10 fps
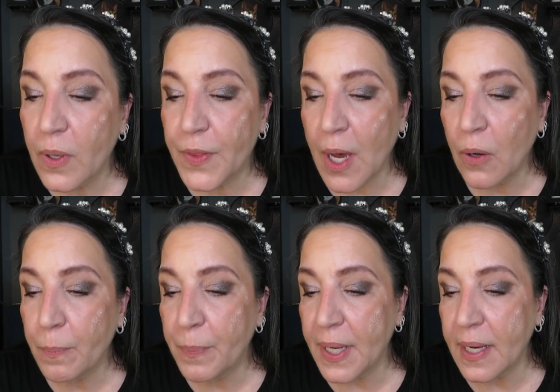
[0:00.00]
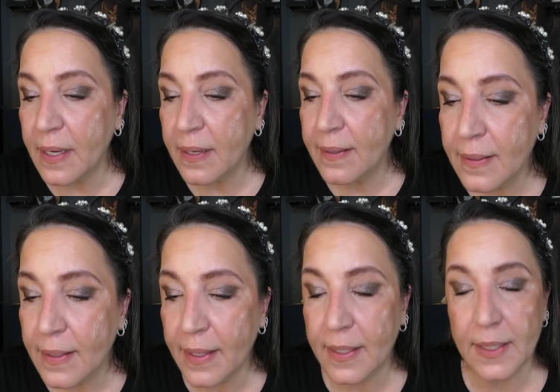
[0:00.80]
without being
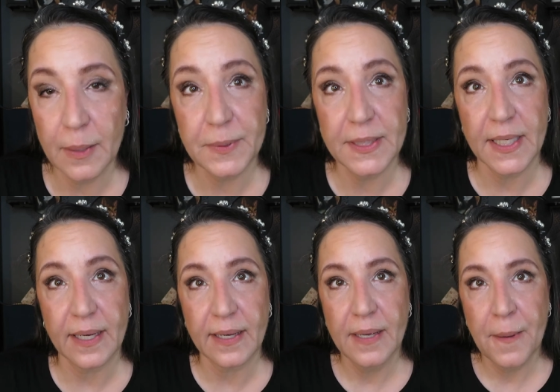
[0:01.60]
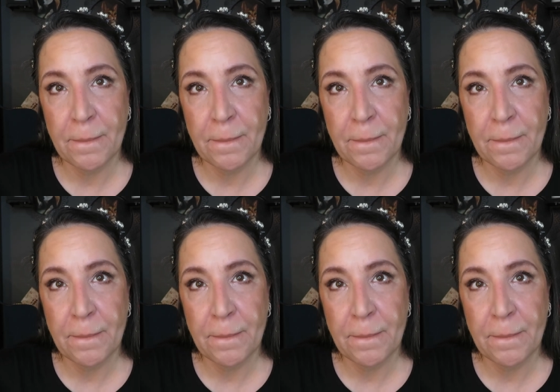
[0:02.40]
like a lipstick.